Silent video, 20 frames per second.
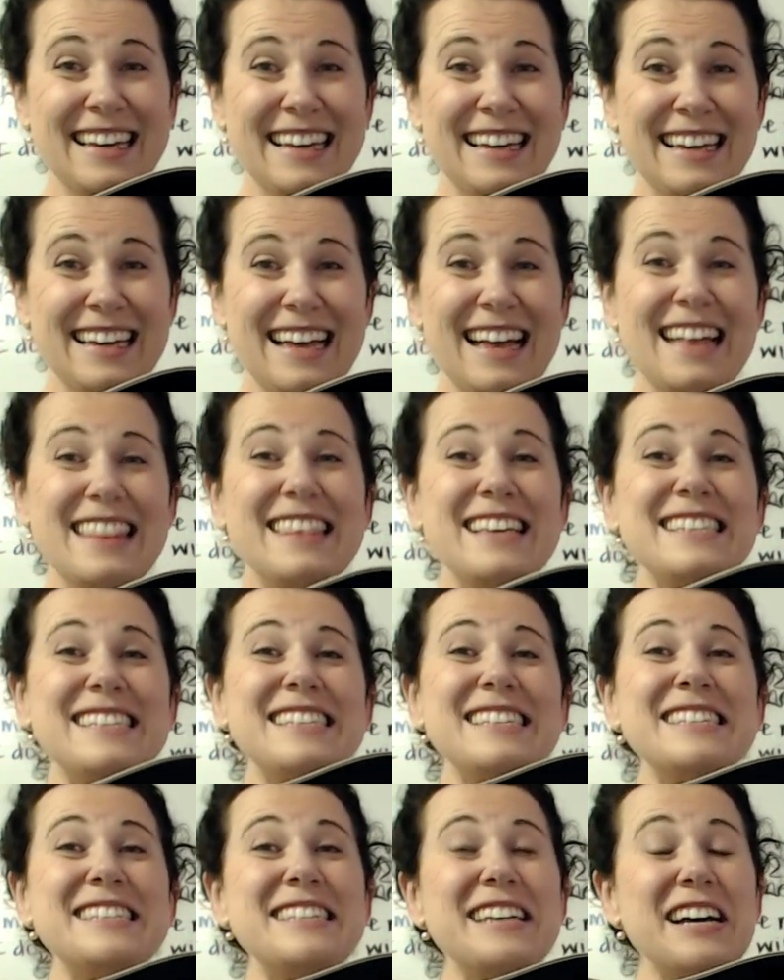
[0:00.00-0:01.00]
This is
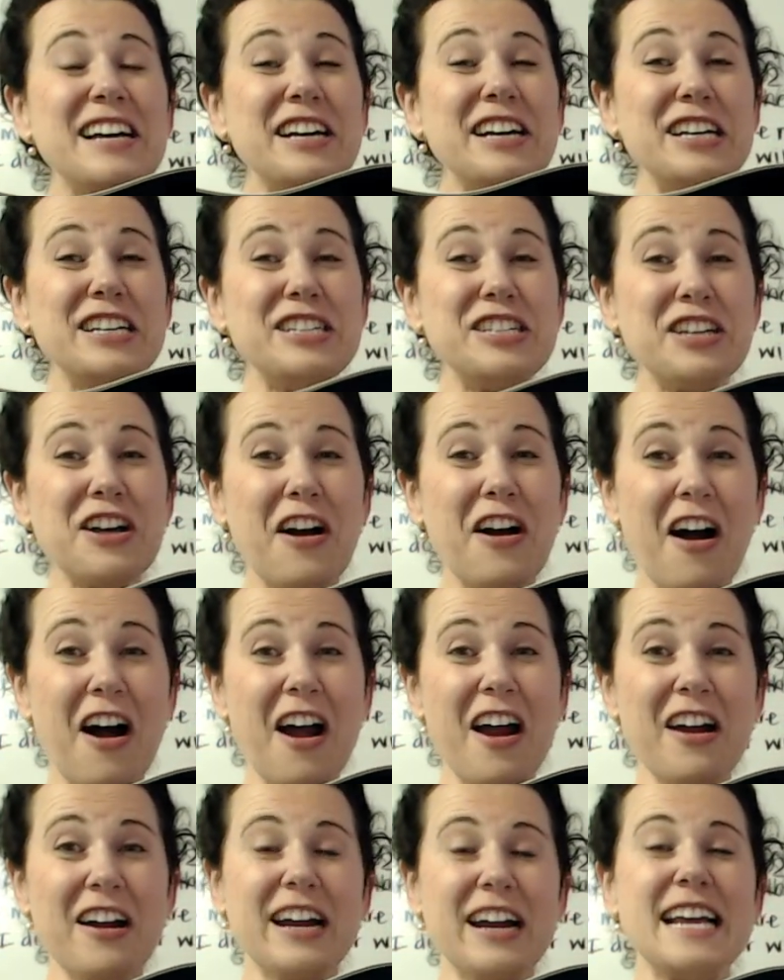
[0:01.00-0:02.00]
a guitar.
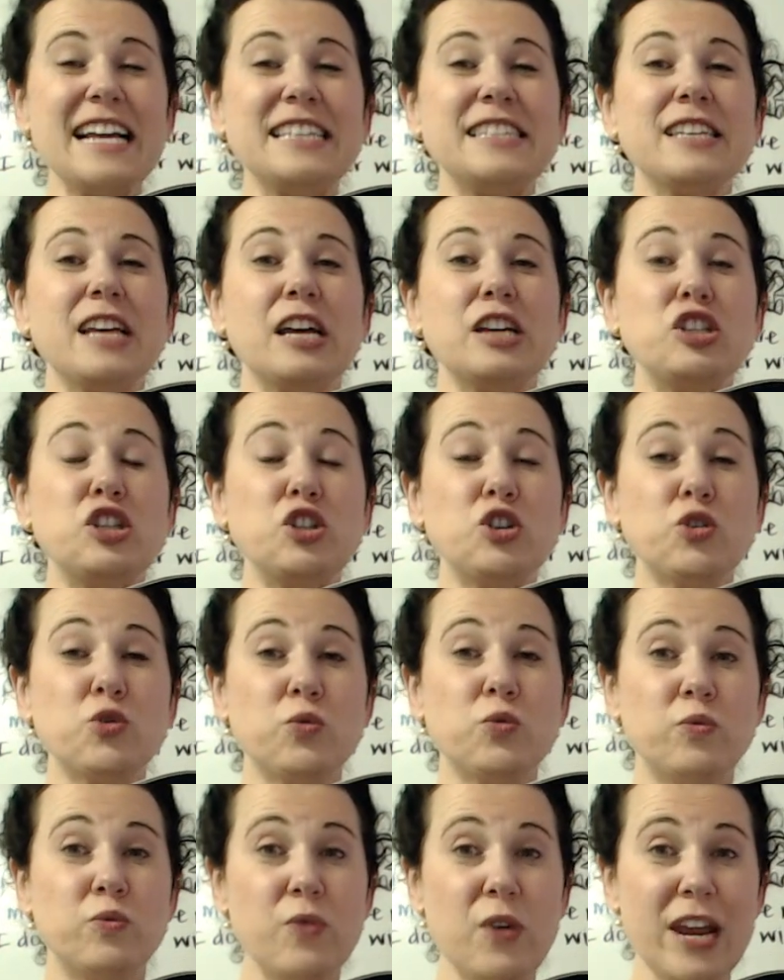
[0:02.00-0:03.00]
It's a
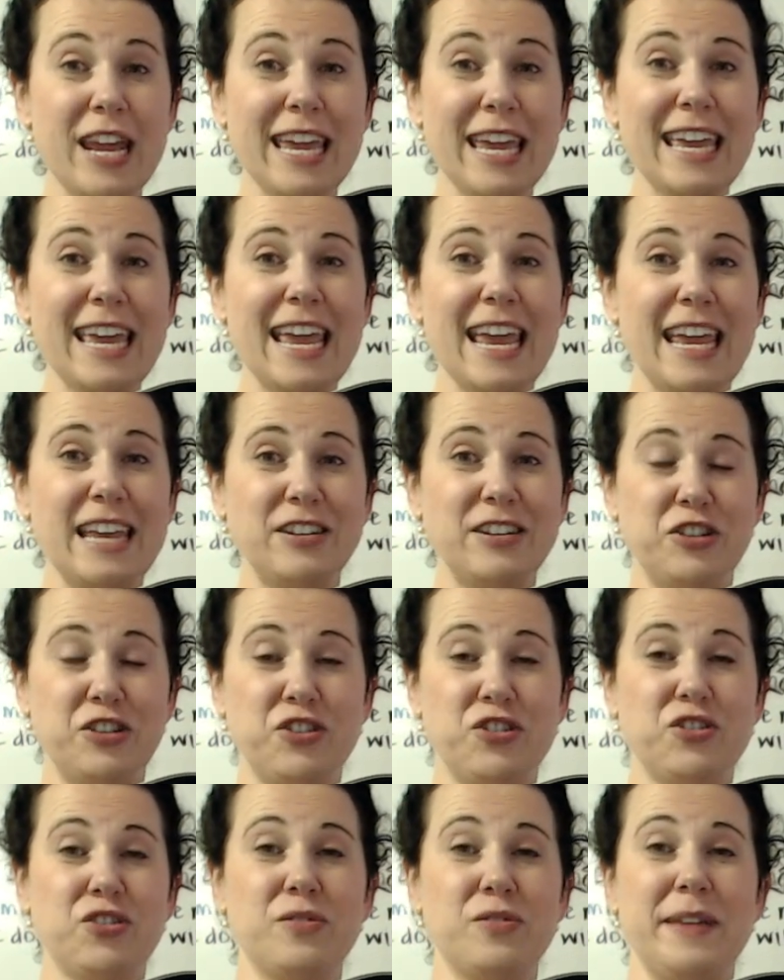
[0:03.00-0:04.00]
string
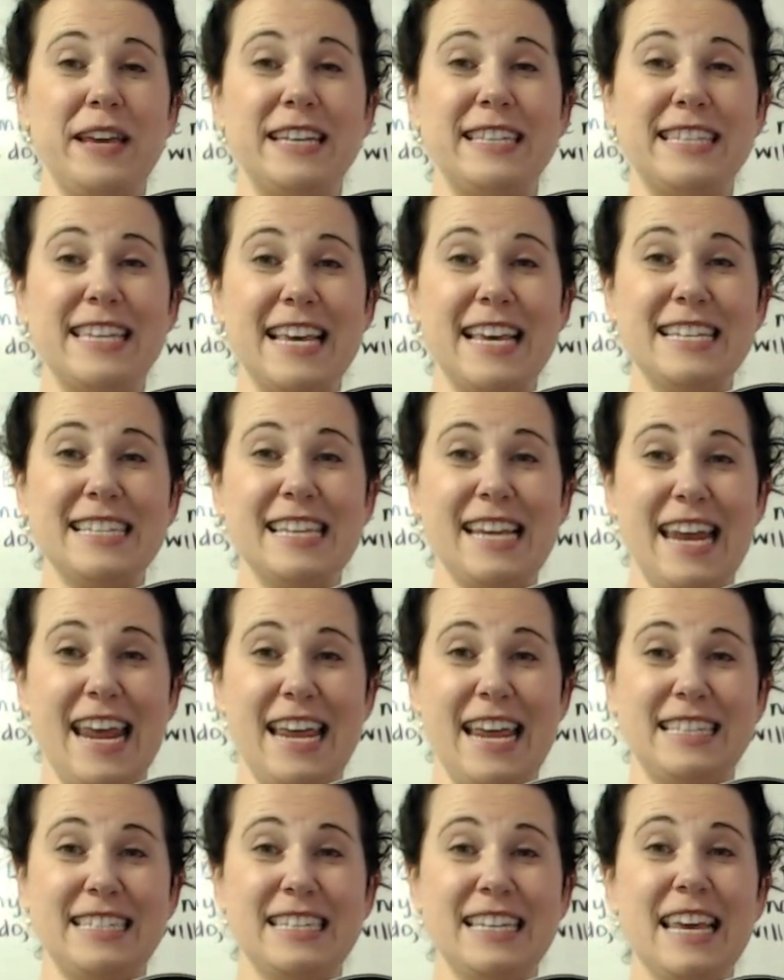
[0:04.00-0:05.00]
instrument, isn't it?
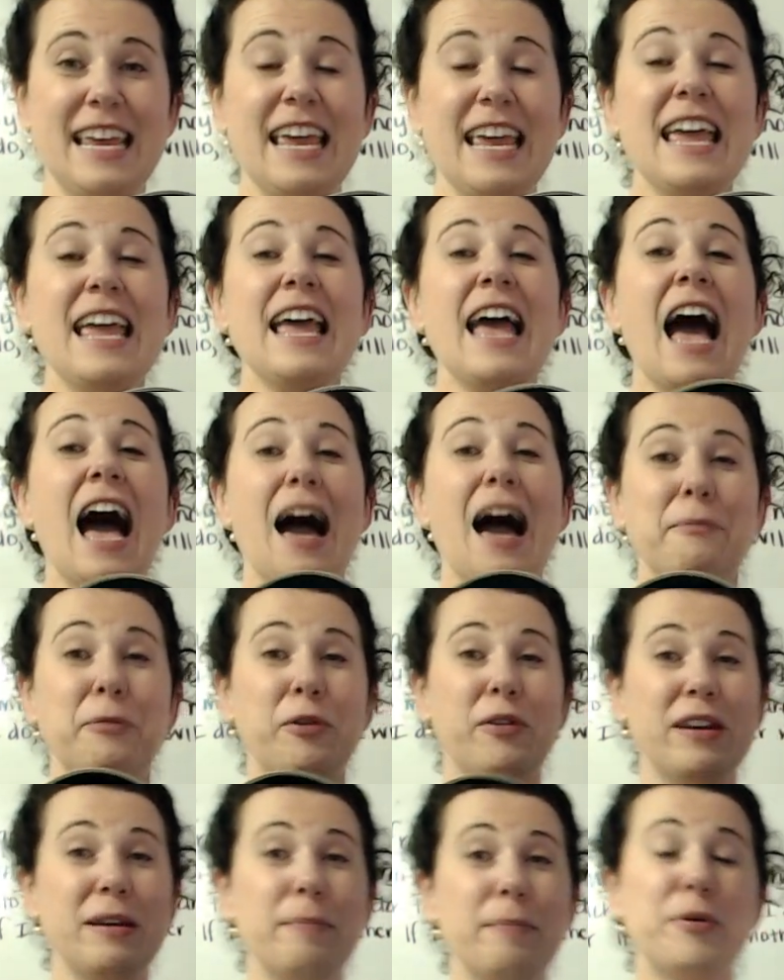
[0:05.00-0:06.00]
I'm going to
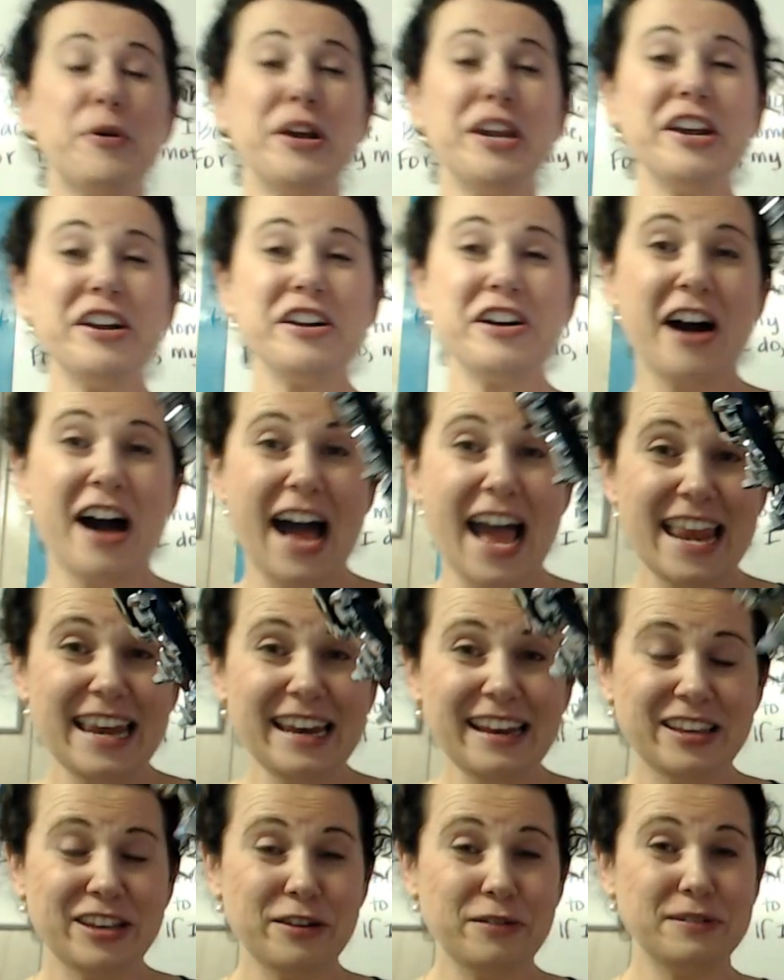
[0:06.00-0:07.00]
put it on
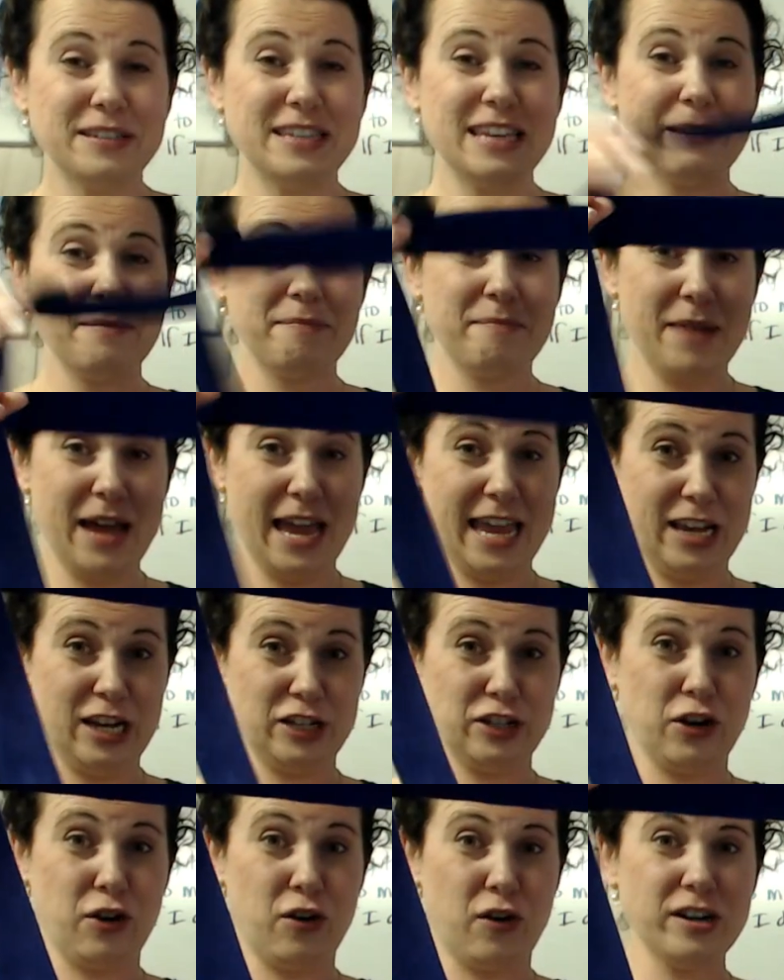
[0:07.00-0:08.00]
using my
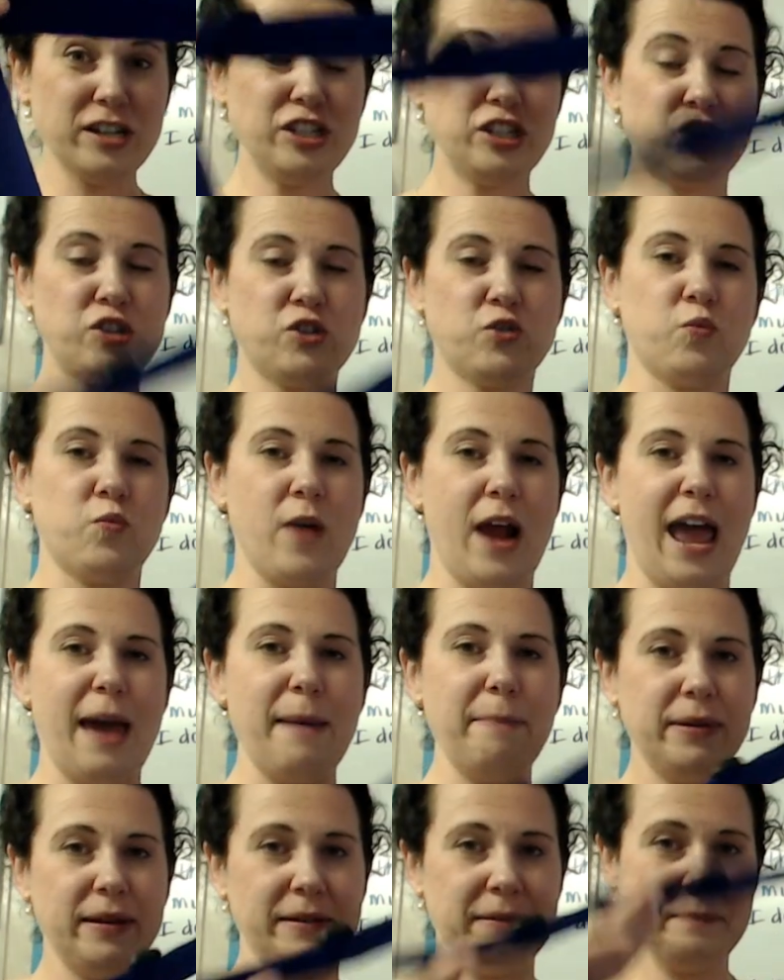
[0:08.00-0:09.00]
guitar strap.
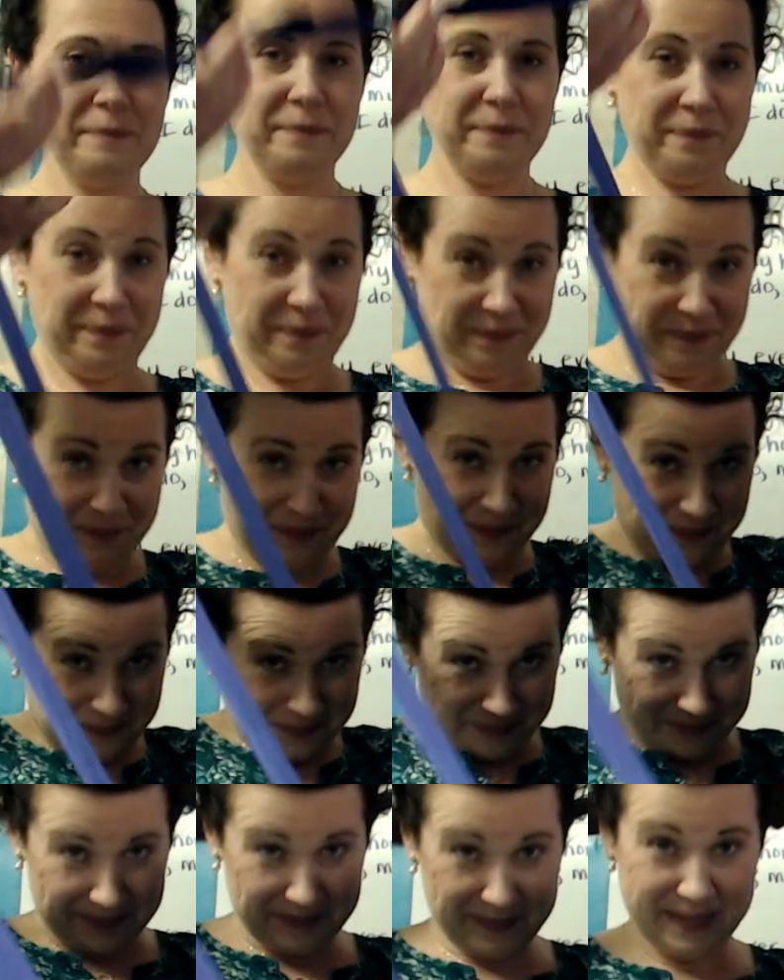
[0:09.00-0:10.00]

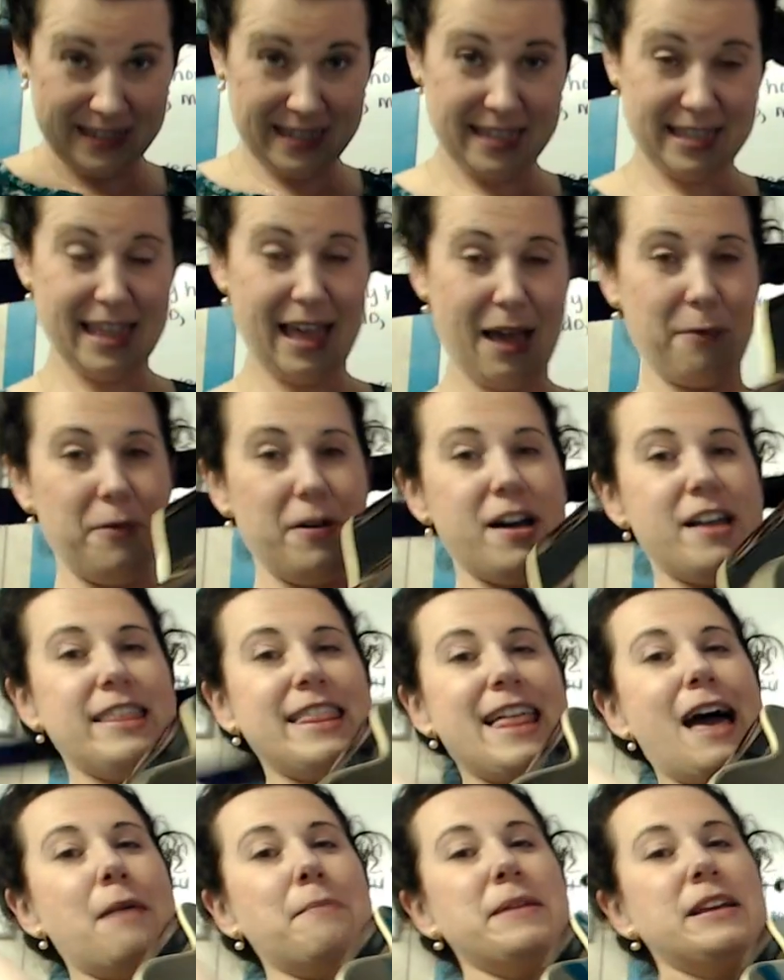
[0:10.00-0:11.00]
That will allow
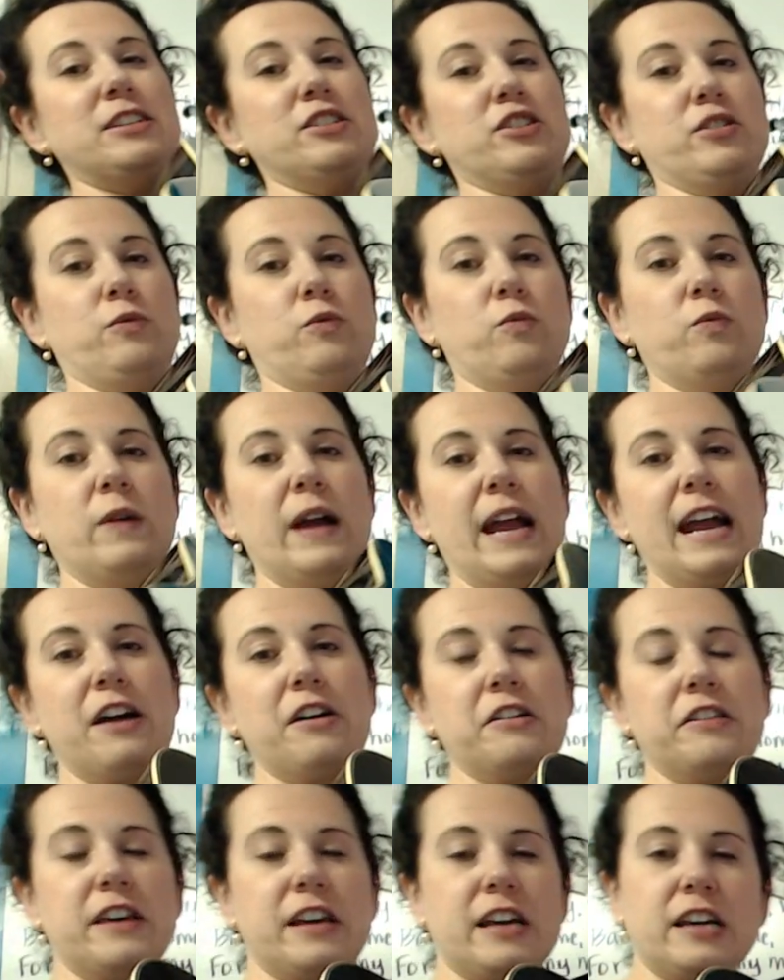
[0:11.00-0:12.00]
me to wear the
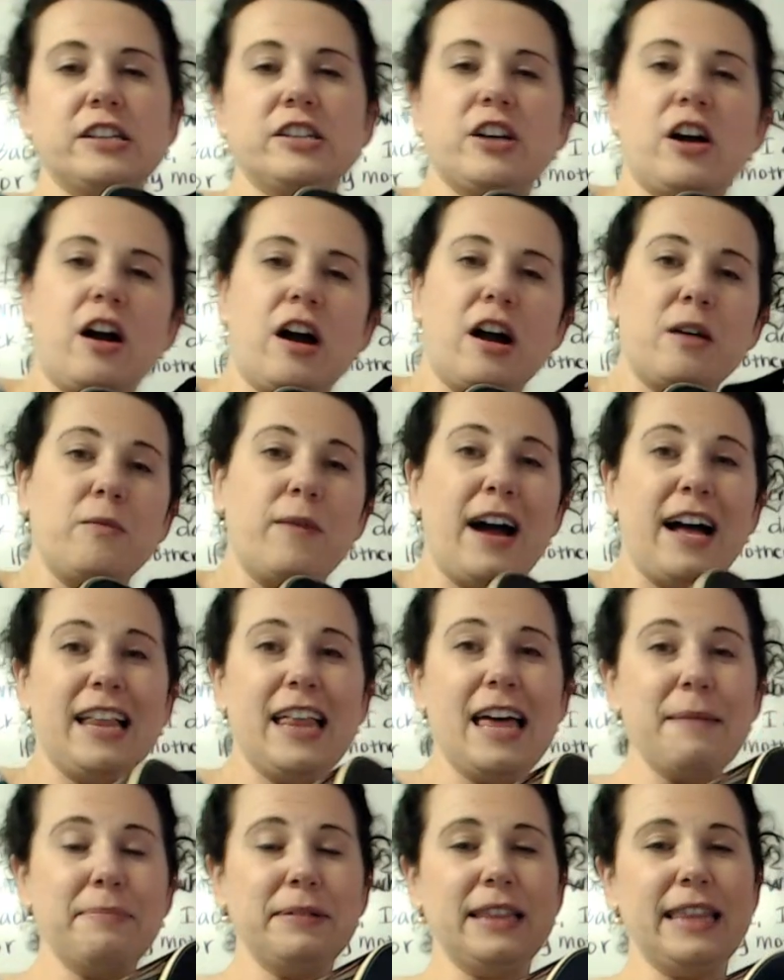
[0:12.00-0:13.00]
guitar while I
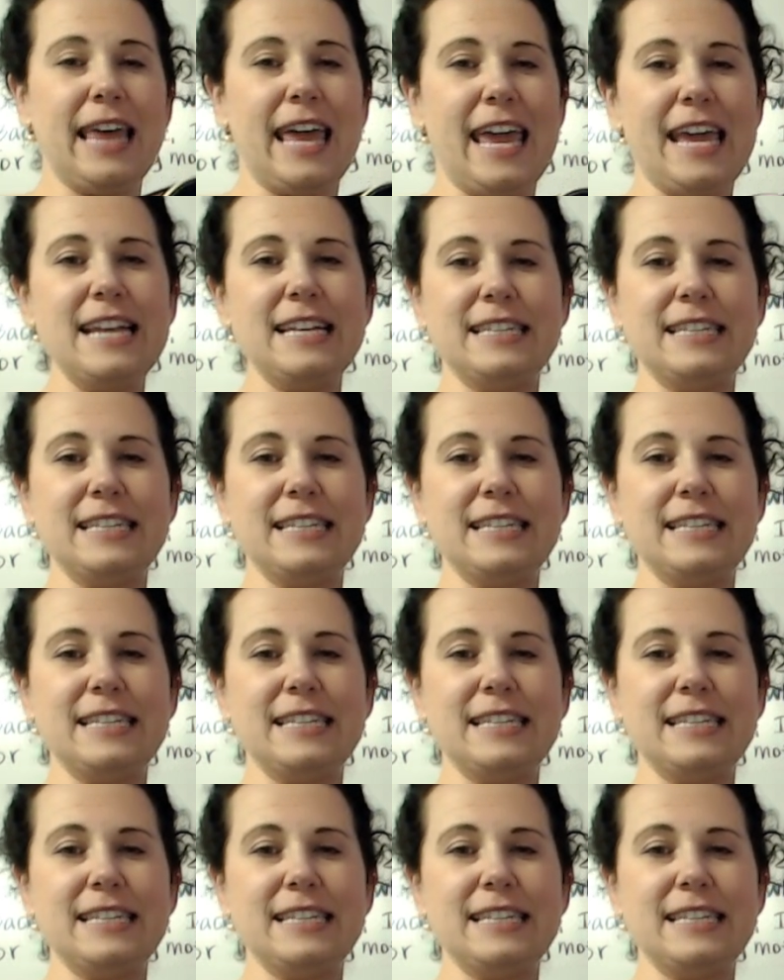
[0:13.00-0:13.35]
play it.